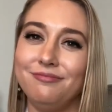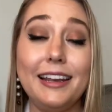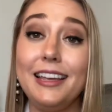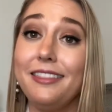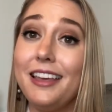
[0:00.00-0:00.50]

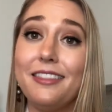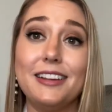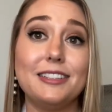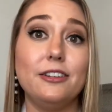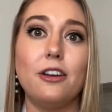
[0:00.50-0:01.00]
Anything
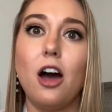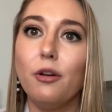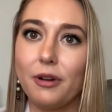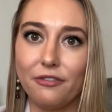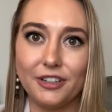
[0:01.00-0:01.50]
that is
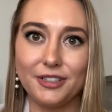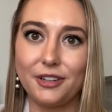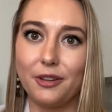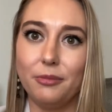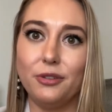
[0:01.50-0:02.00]
not
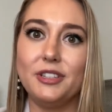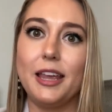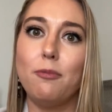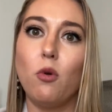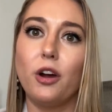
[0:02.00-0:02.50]
referenced on the blue
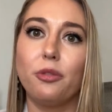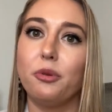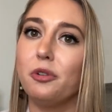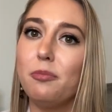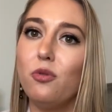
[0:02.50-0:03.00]
tape
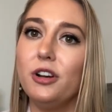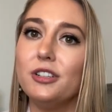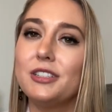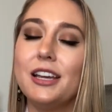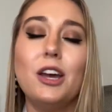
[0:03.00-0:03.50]
walkthrough
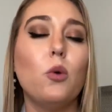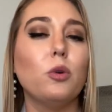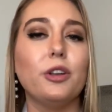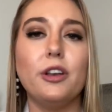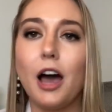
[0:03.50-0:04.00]
report
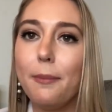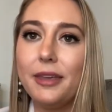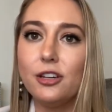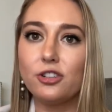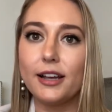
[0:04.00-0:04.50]
will not
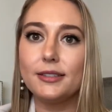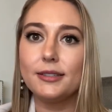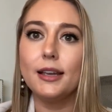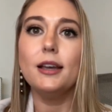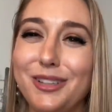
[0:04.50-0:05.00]
be addressed,